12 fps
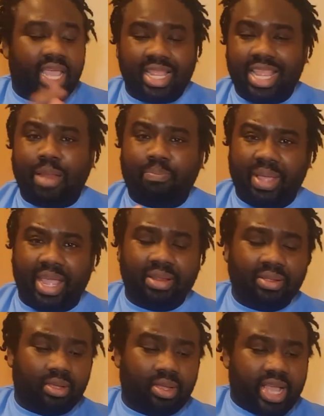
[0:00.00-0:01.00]
Hit that
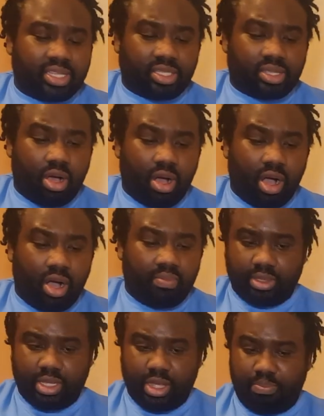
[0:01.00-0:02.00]
pin, I saw
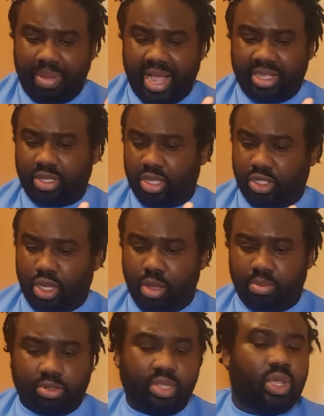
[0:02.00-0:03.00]
the Pegasus
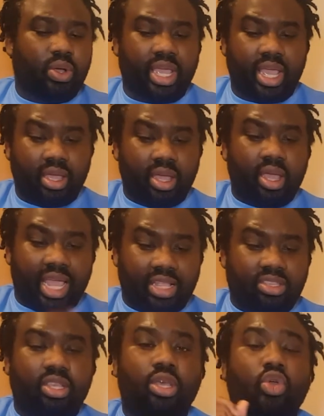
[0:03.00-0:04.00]
Club. So I said, okay,
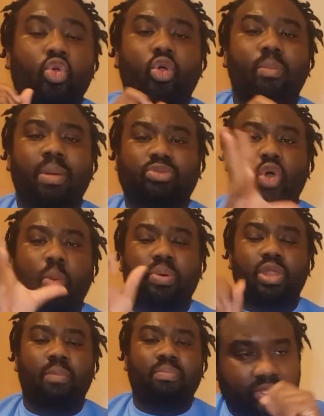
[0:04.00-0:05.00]
hit, Google Maps
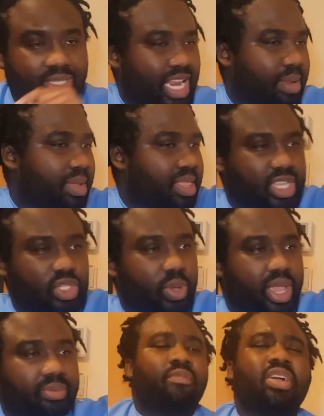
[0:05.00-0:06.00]
opened up, was sending me this way.